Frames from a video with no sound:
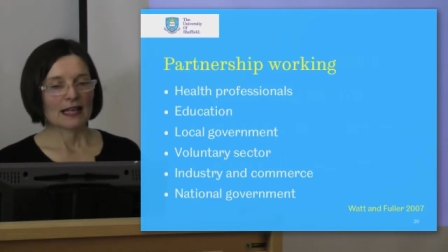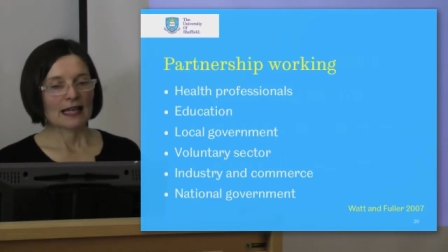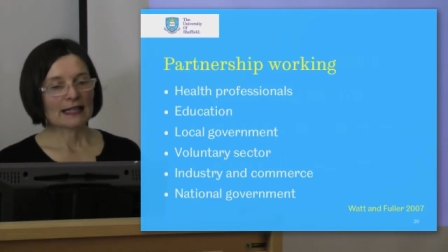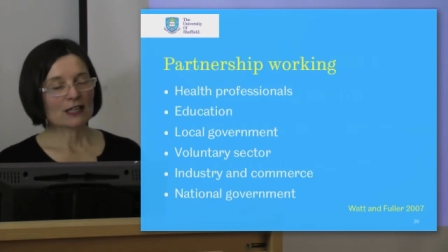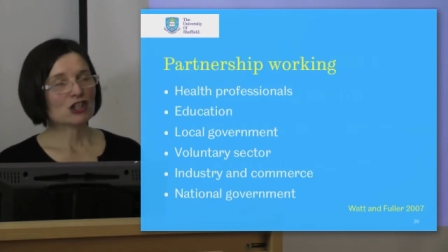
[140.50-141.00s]

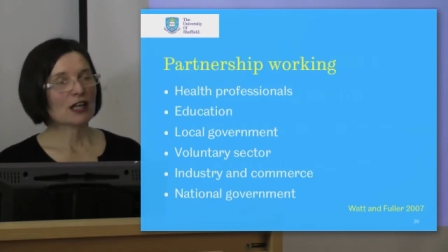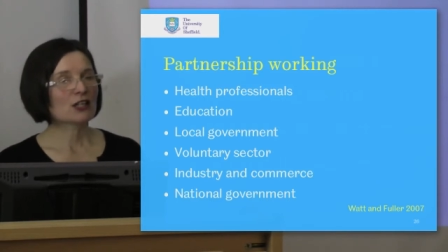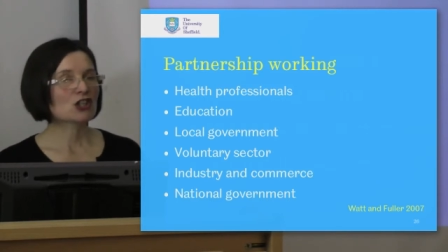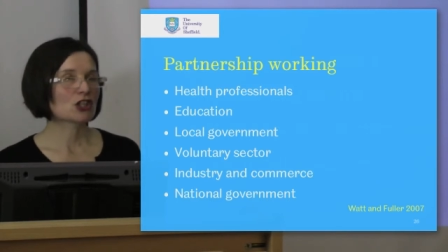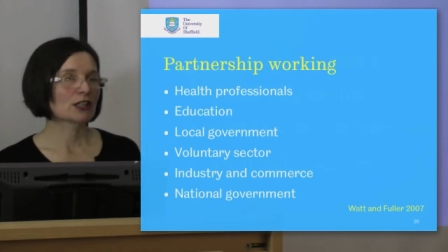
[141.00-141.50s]
In
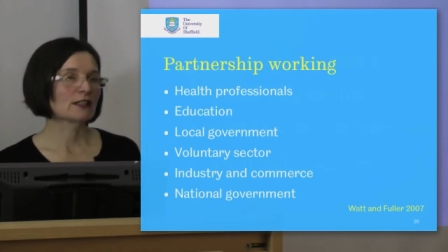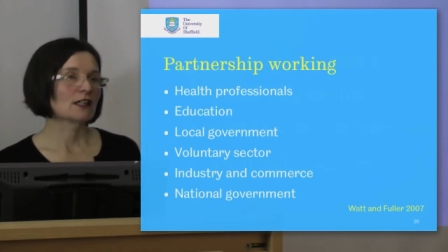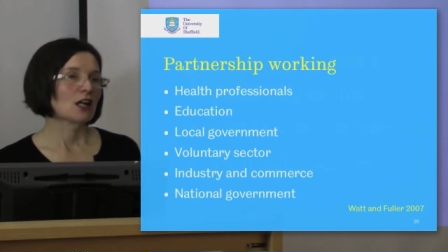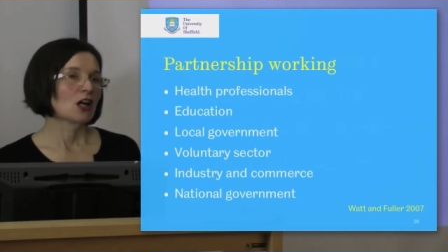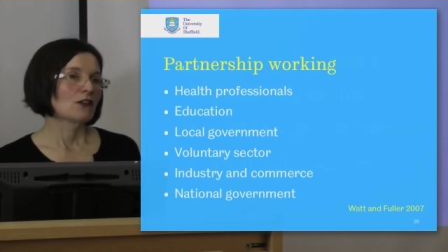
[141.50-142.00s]
education,
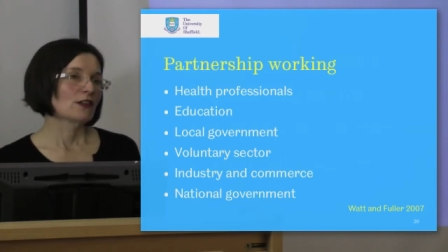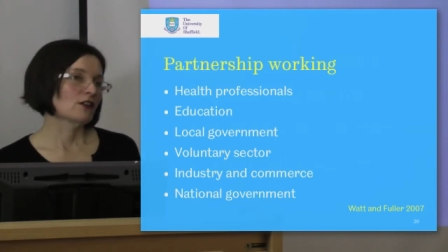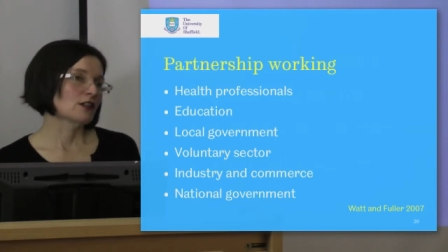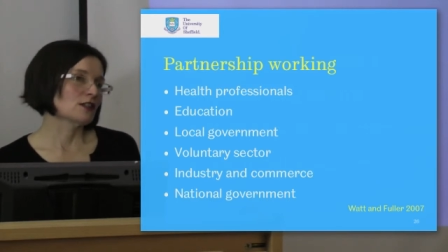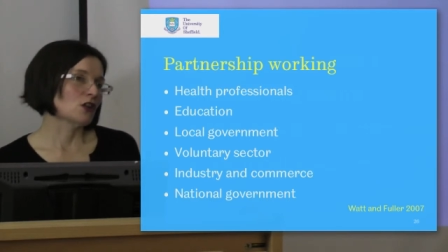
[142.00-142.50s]

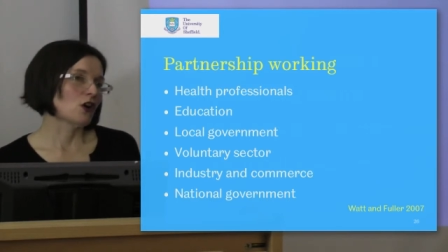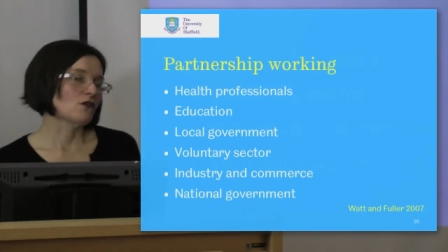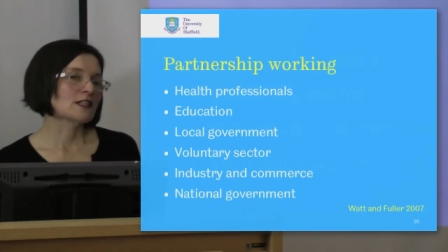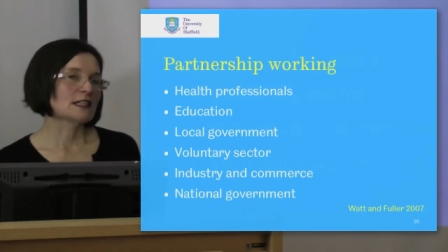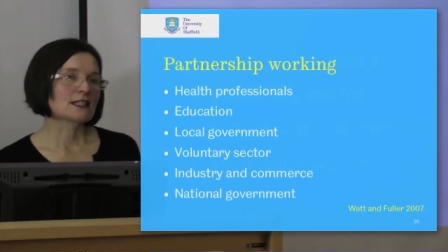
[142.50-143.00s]
there are
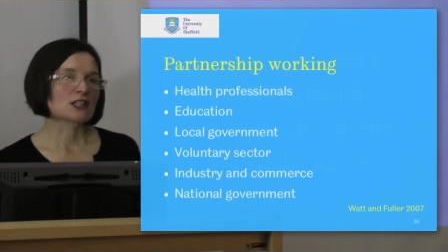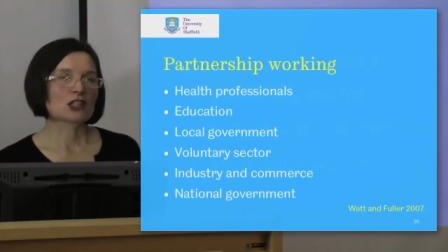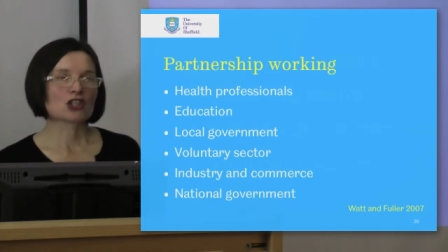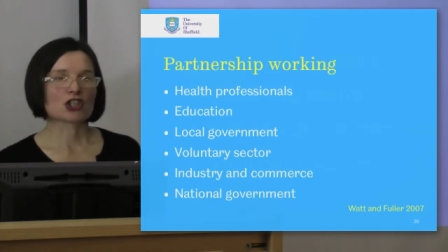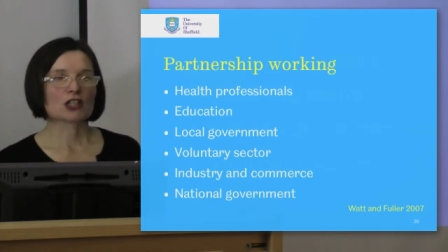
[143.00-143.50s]
obviously
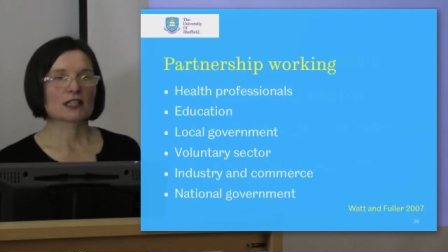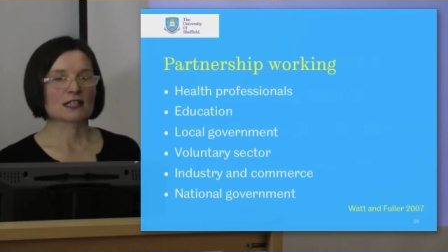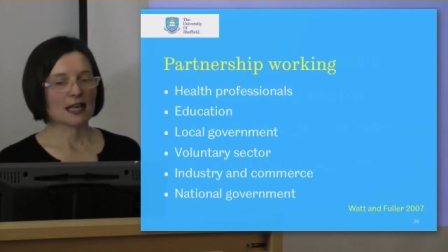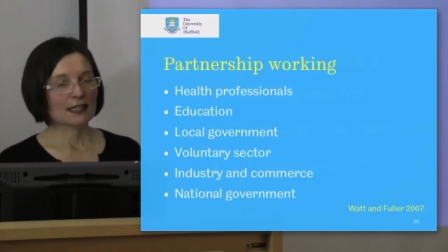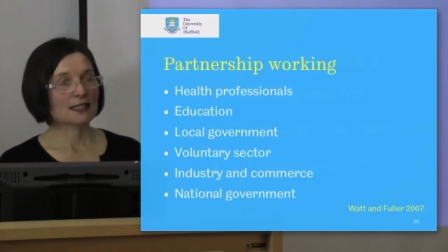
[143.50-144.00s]

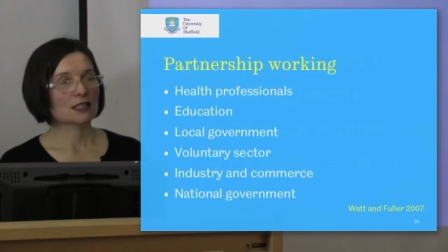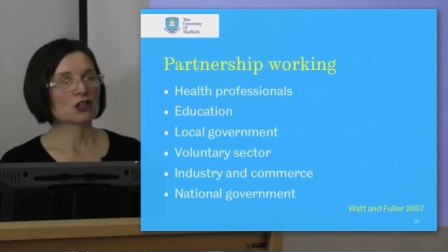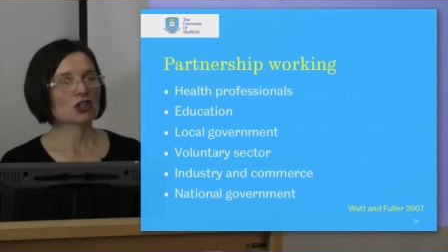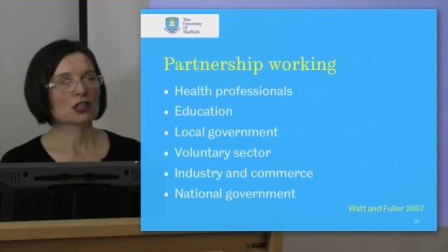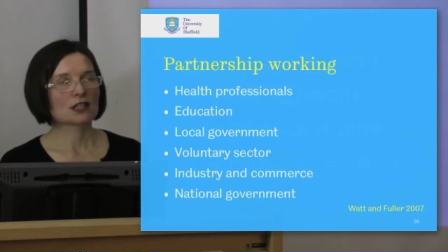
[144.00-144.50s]
teachers, head
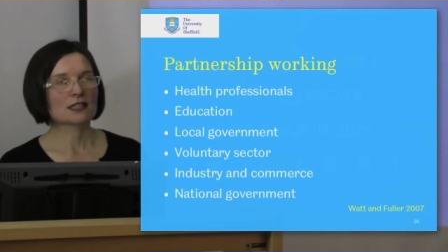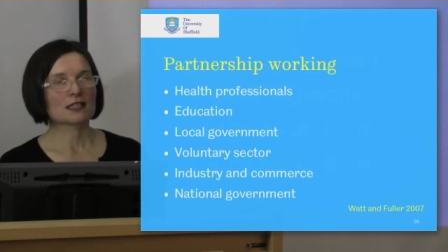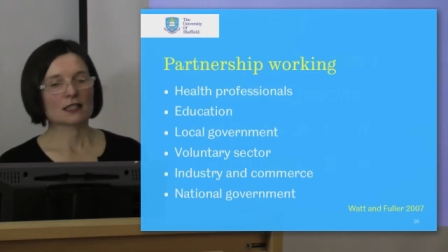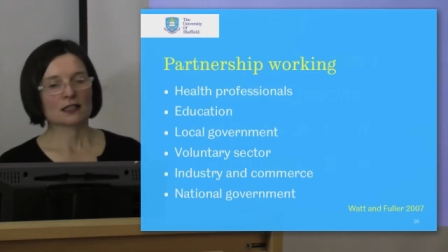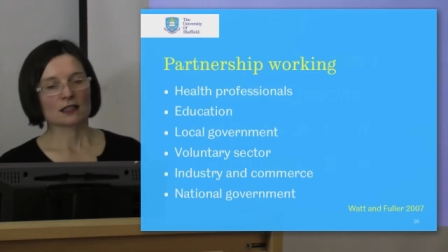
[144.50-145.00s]

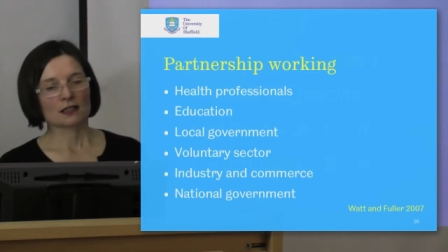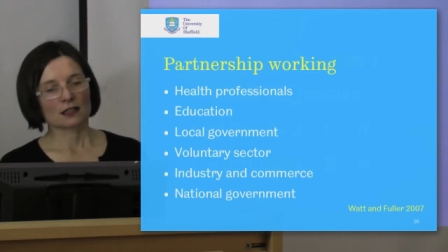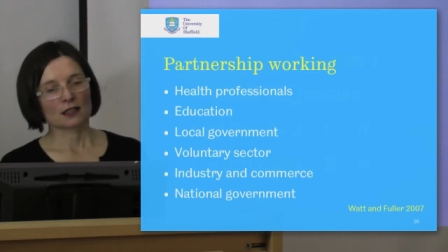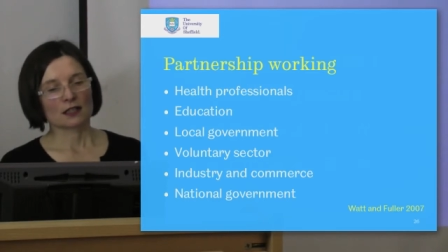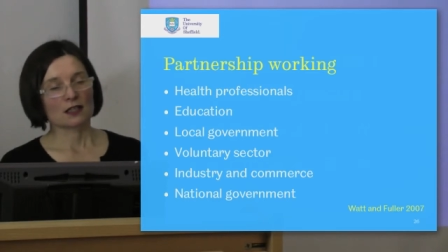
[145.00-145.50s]
teachers,
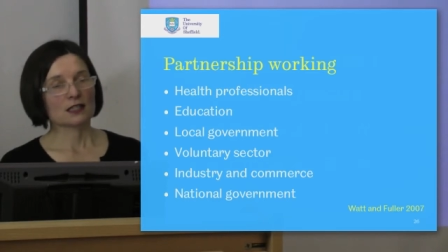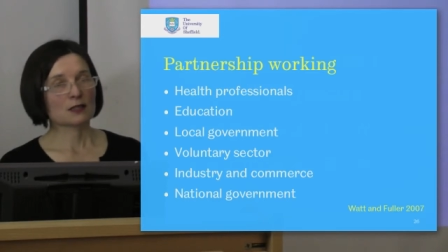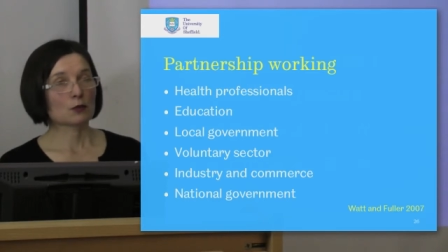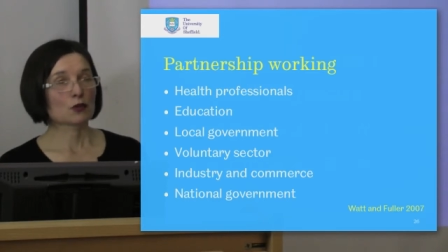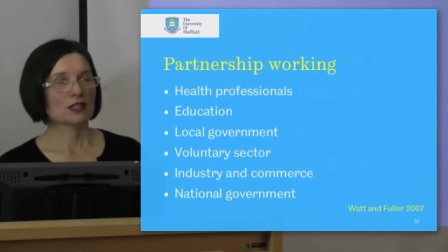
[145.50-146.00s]

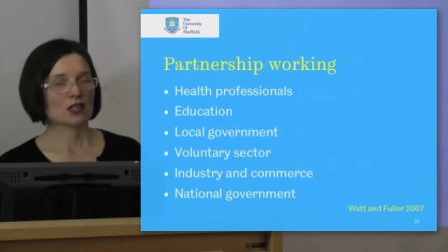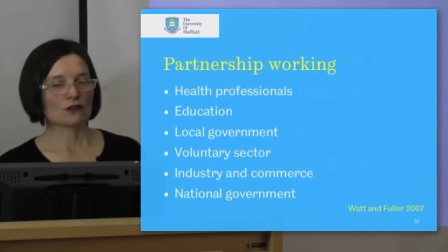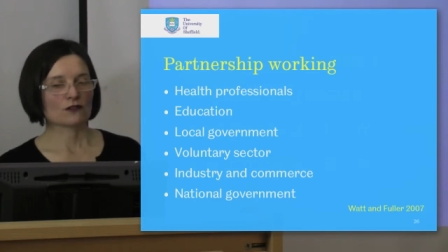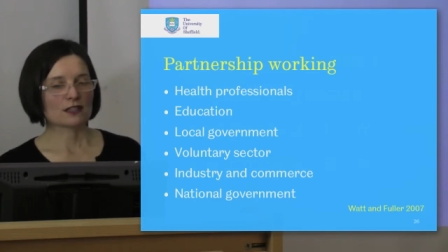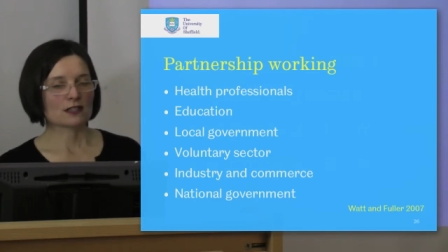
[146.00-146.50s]
support
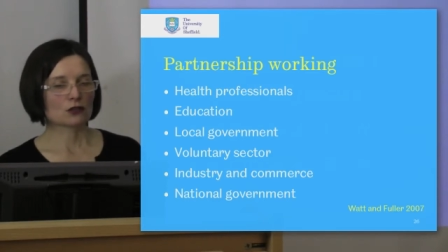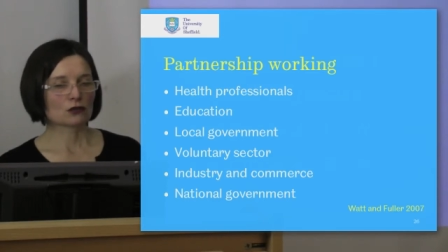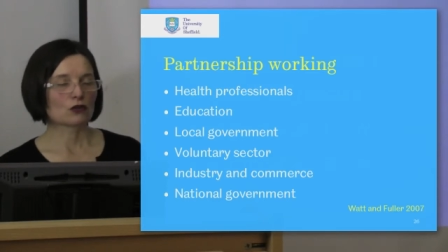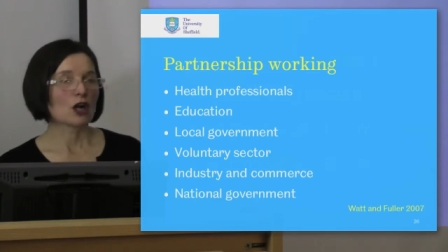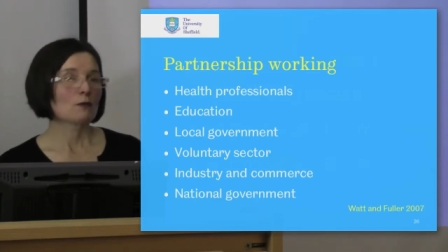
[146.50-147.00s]
staff in
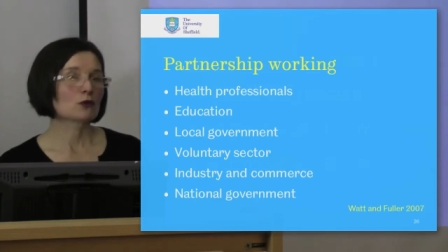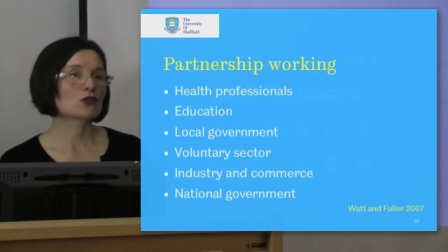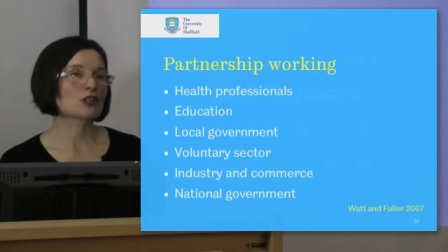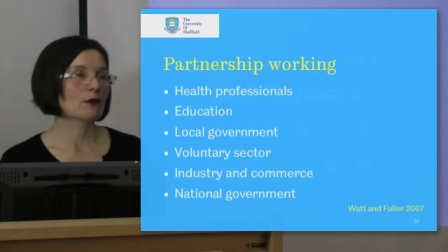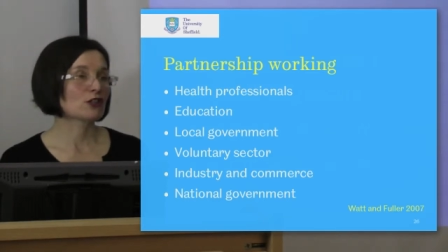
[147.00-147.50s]
school, but
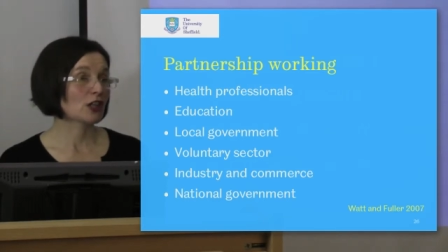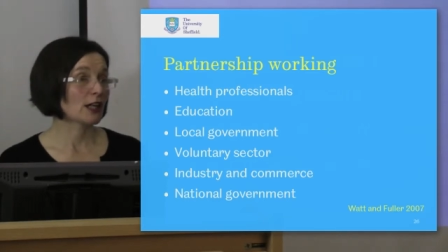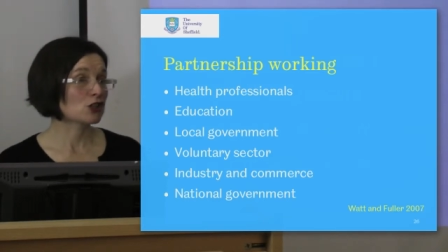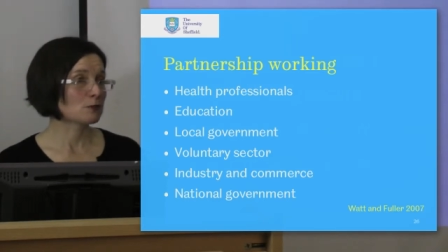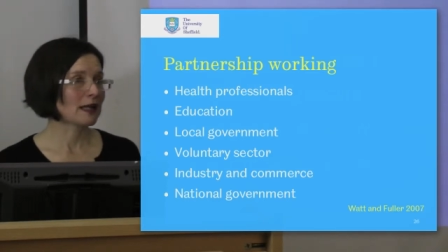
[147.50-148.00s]
also
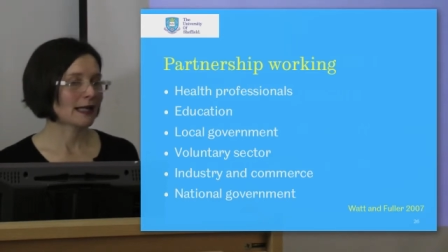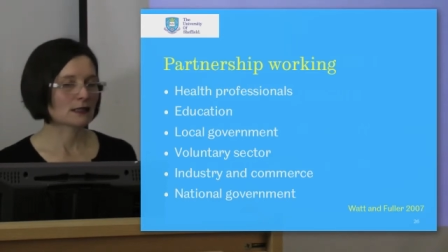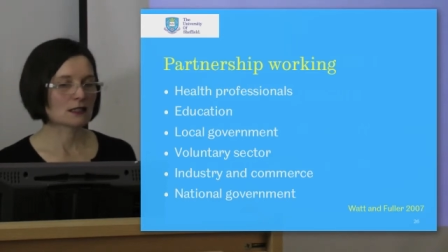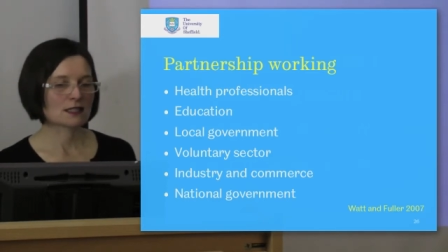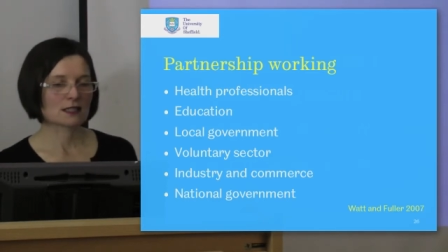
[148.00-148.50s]
education
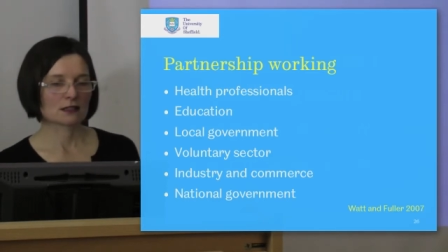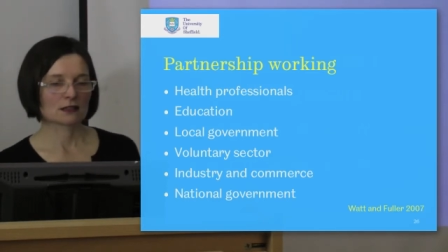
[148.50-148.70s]
planners.